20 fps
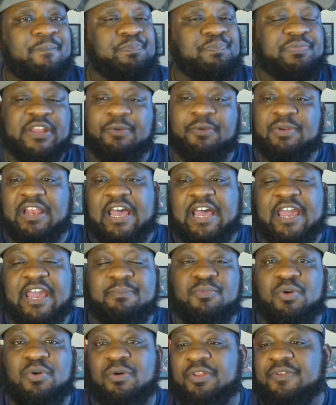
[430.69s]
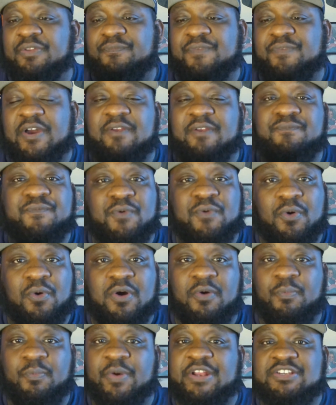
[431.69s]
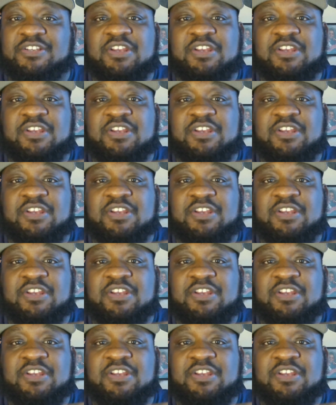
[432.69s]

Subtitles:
They rely more on the front four, which